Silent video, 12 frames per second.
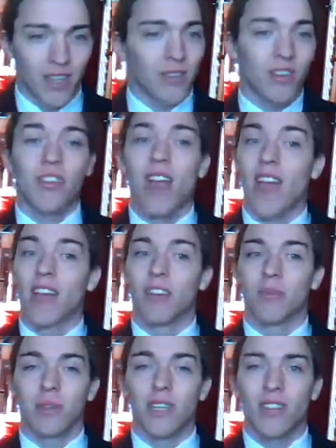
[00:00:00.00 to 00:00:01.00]
just
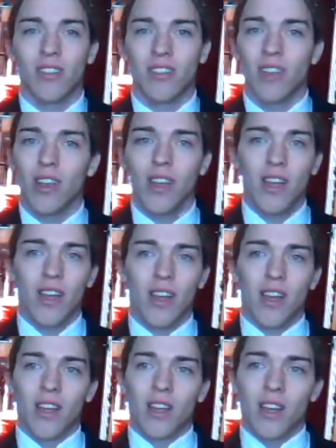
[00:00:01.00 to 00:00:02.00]
angers me.
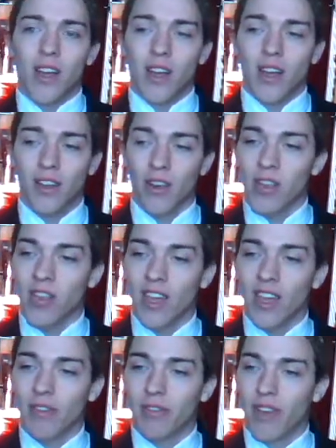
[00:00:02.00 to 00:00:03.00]
I don't
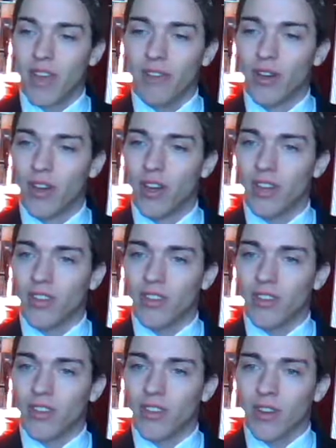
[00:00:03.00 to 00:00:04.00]
think I've ever heard
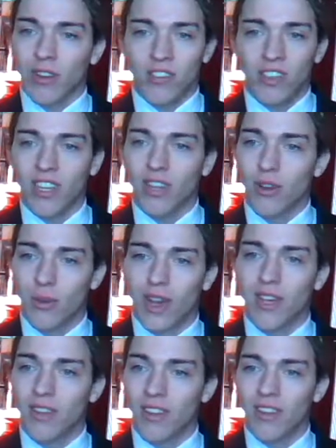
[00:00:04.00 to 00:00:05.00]
shit
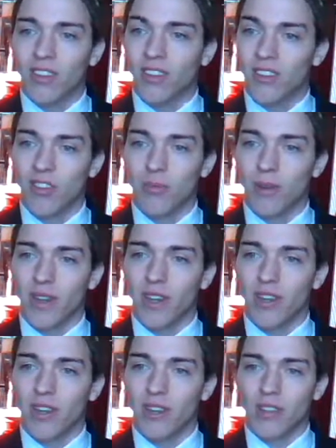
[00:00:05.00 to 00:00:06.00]
quite this stupid. I
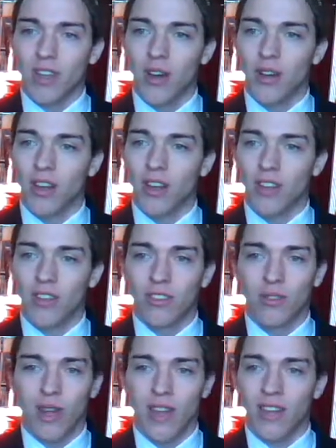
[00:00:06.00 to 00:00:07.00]
could count it on
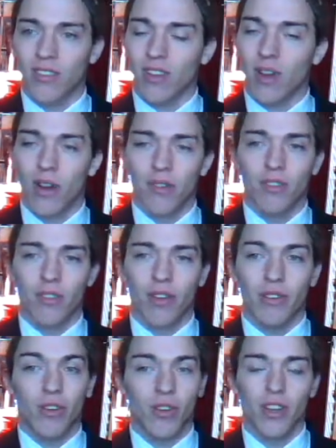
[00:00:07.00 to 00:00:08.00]
two hands how often
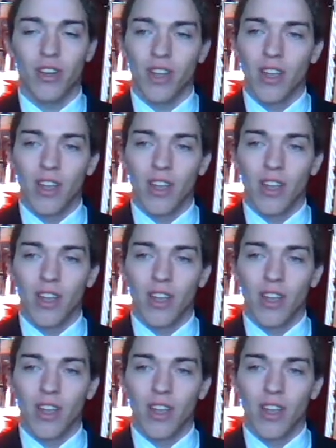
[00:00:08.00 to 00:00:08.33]
I've heard